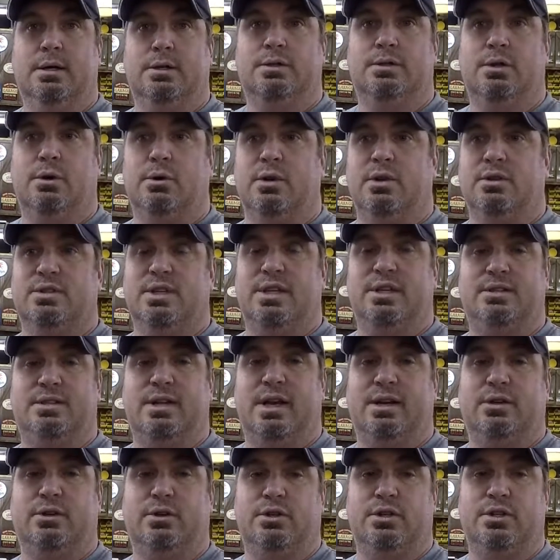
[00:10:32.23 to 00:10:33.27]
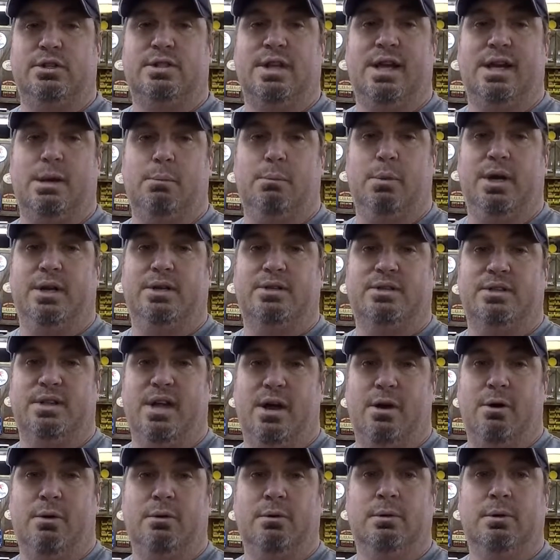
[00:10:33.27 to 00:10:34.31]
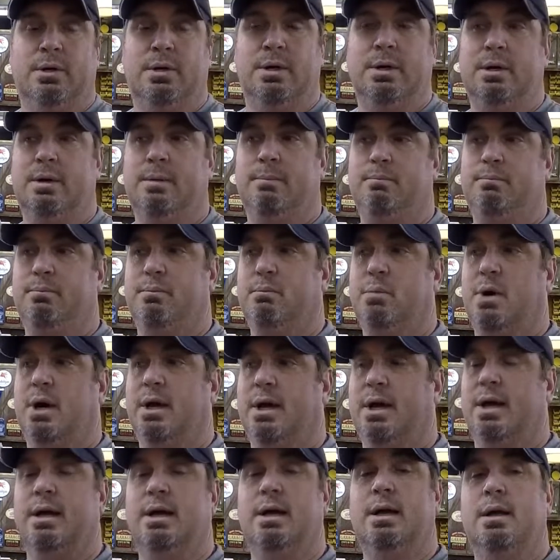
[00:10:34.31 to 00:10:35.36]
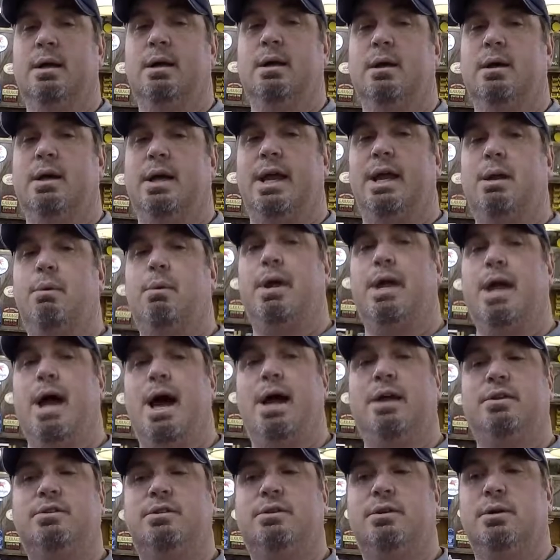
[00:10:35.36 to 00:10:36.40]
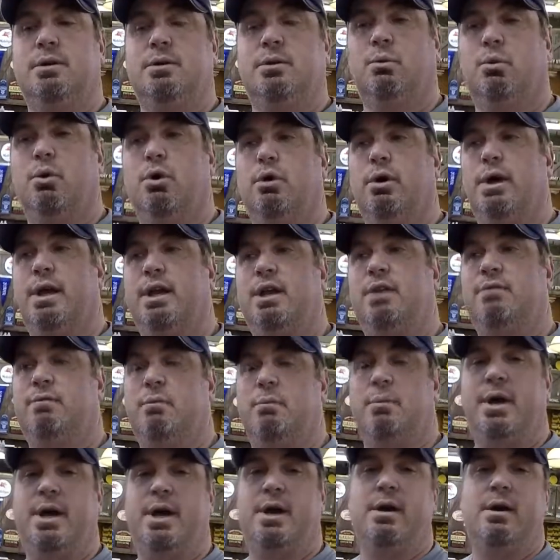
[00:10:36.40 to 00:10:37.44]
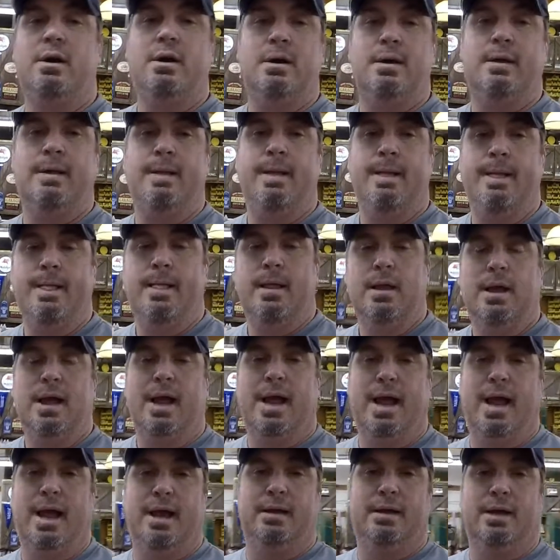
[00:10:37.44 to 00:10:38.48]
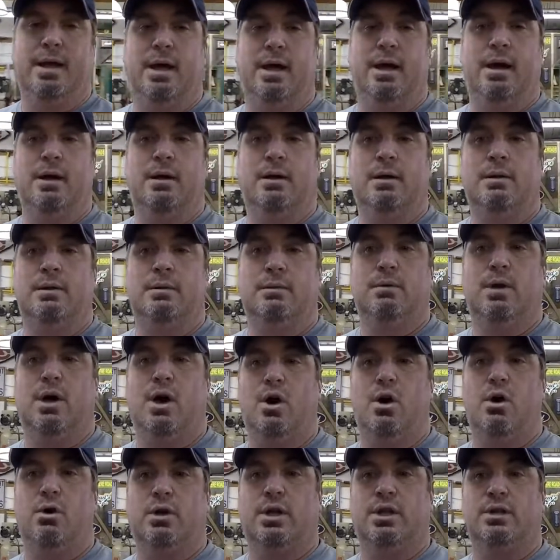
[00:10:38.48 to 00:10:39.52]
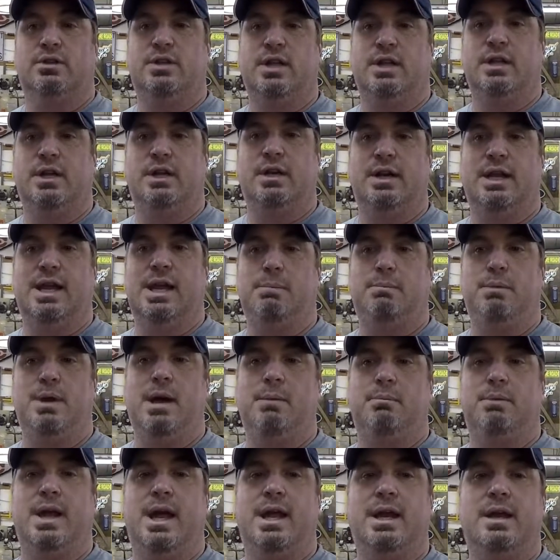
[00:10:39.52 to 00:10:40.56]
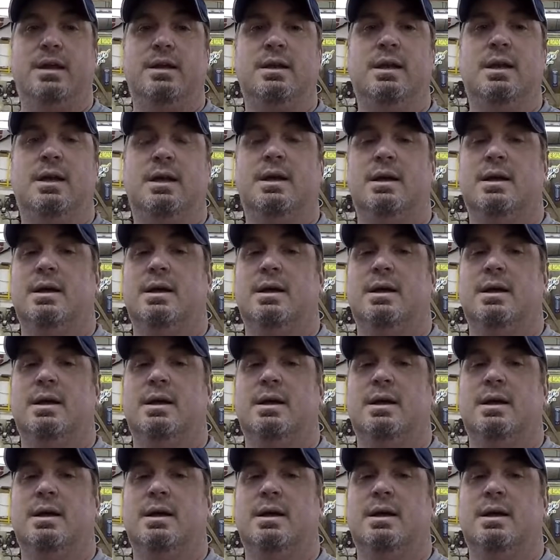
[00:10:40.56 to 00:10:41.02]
So, because these things are just like a big sail. But anyway, guys, we'll end it from here, and I'll continue to keep you updated.